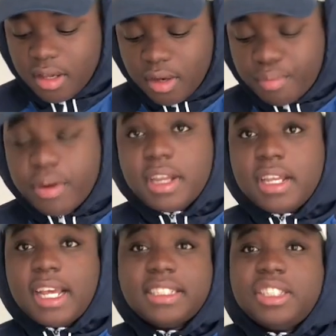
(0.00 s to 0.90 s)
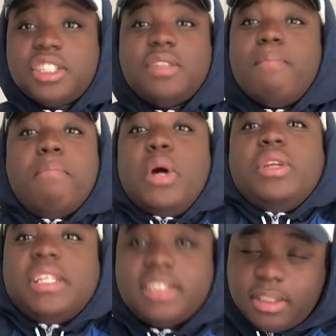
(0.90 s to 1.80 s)
You're pretty, that's just a
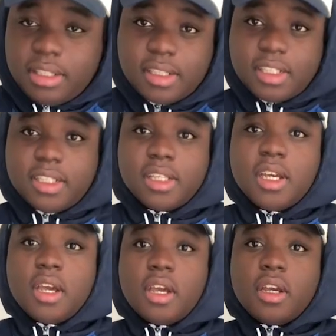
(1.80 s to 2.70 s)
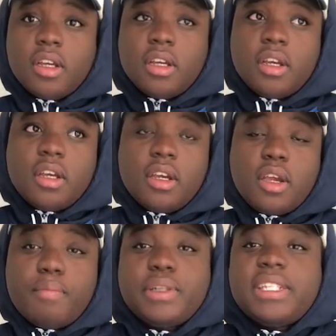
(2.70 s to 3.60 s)
bonus, you know what I'm saying?
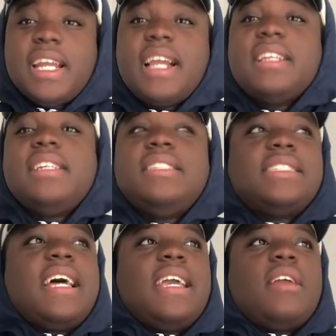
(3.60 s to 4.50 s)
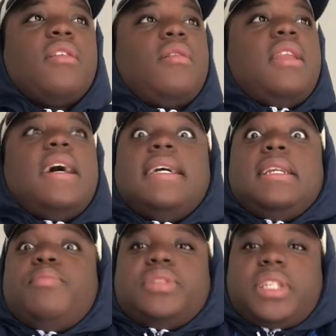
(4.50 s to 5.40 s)
Your personality is like
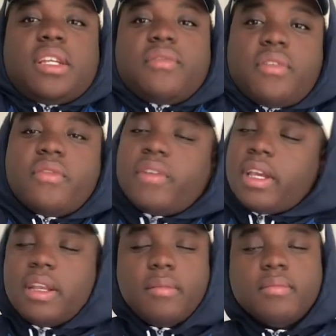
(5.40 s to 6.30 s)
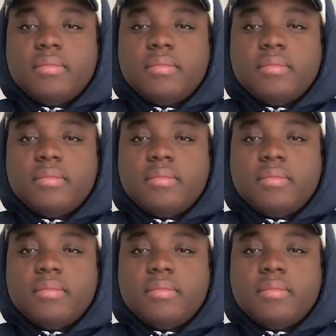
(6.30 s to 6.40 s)
90% of your freaking